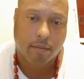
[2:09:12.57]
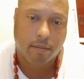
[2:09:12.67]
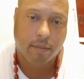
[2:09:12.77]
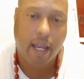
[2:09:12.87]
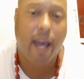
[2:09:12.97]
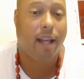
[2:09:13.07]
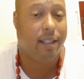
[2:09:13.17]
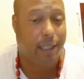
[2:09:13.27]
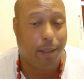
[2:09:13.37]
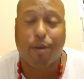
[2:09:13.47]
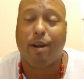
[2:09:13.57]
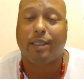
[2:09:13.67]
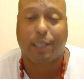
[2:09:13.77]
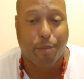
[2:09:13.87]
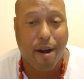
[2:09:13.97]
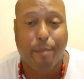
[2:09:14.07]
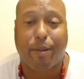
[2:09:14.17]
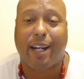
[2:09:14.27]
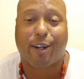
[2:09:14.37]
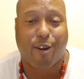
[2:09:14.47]
Yeah, Jim Brown
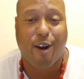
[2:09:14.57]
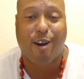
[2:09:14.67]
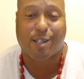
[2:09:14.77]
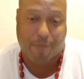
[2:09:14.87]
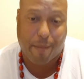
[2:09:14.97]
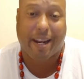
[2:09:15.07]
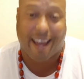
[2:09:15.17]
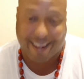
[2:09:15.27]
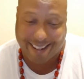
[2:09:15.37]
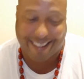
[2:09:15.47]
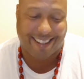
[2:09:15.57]
played across. Remember that?